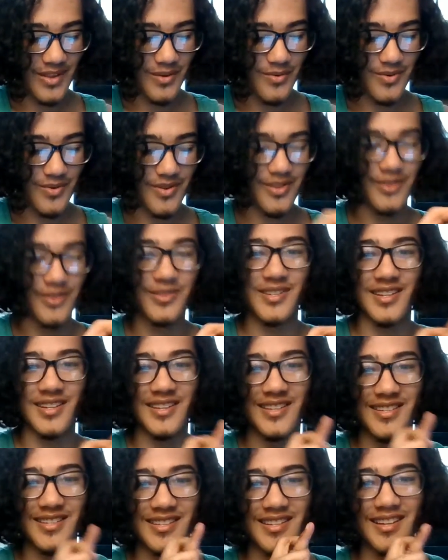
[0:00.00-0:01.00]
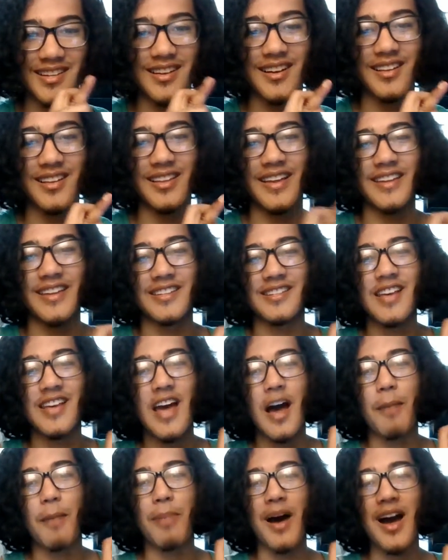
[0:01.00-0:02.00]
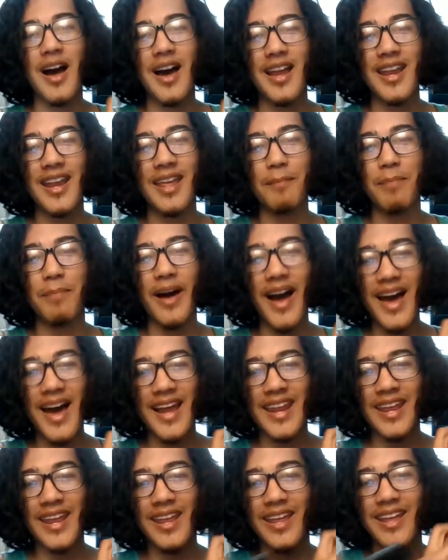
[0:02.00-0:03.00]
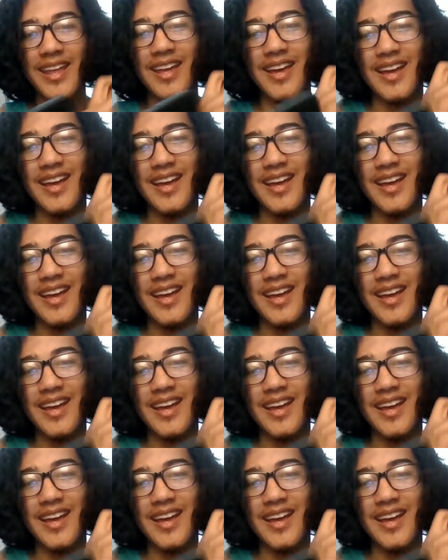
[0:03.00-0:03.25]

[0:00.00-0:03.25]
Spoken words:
using his his body,